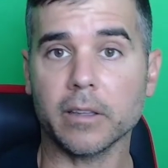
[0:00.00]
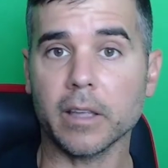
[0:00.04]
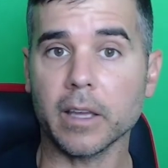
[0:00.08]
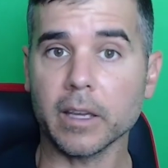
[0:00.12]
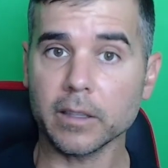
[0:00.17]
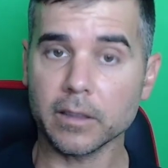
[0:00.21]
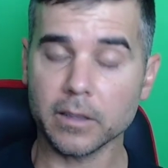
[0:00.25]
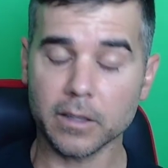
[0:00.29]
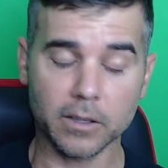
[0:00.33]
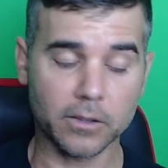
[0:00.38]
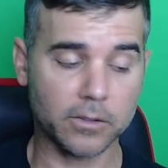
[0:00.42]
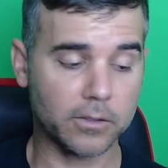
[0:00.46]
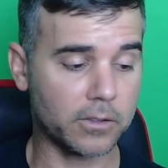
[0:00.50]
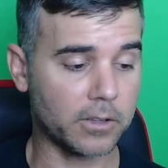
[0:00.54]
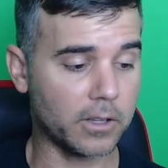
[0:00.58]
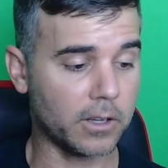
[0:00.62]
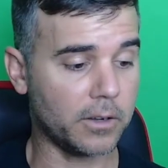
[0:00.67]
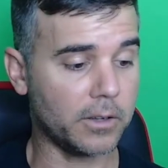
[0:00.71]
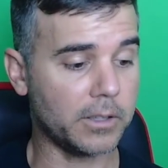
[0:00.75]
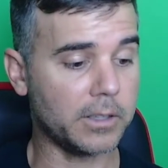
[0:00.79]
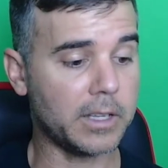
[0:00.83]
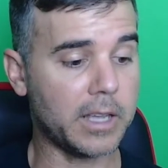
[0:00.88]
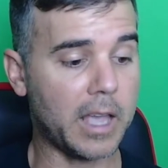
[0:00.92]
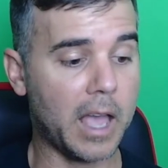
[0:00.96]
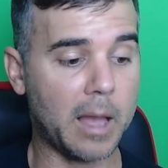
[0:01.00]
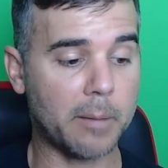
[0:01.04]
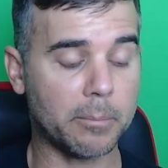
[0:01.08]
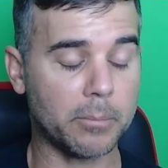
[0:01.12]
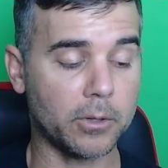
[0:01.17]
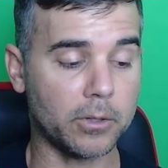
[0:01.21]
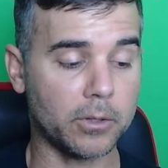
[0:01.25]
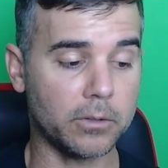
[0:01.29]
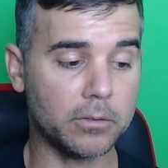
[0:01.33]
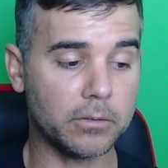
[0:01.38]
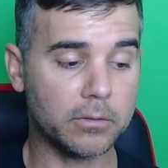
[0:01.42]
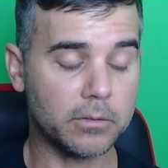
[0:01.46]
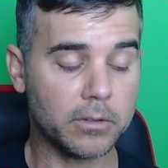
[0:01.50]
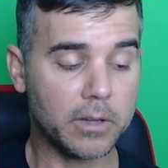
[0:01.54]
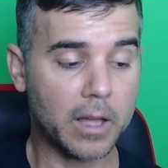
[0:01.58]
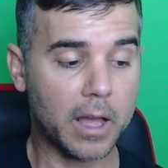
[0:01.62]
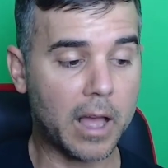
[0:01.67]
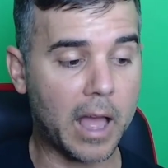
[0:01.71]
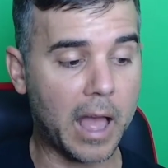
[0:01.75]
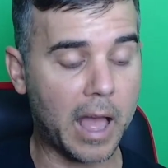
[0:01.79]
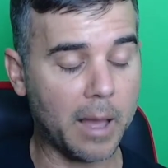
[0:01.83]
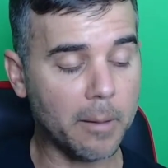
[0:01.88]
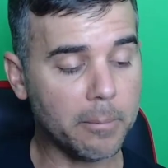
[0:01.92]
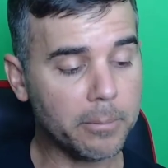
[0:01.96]
like this though in the Apple
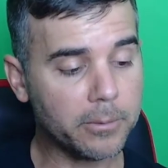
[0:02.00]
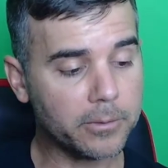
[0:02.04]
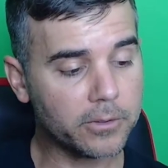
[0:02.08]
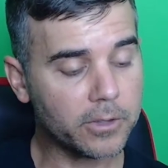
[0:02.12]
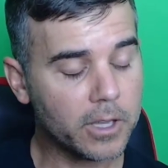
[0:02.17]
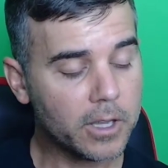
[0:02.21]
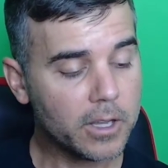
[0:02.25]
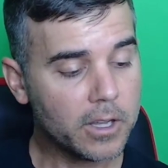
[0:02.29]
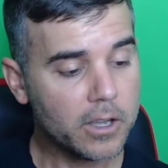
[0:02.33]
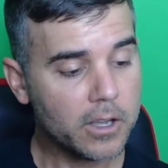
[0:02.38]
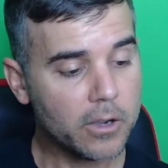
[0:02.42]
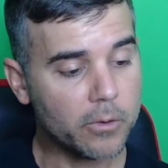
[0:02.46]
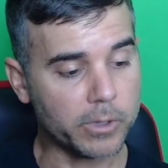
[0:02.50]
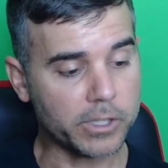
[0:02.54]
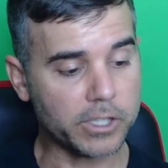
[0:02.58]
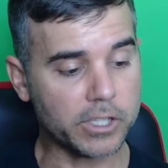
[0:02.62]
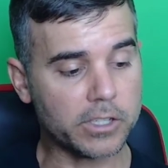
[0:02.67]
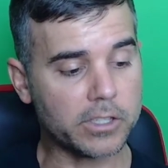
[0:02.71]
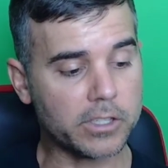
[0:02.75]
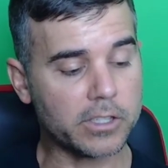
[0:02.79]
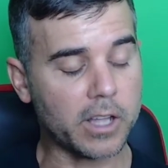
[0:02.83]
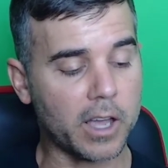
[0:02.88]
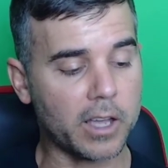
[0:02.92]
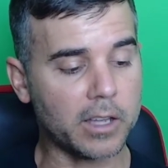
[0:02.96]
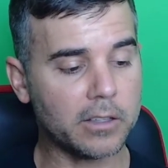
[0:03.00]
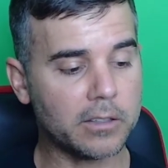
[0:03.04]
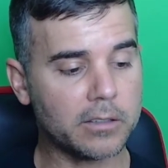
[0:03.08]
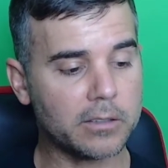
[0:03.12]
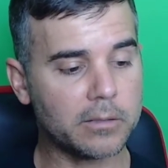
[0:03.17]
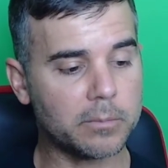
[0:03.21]
apps, which is nice,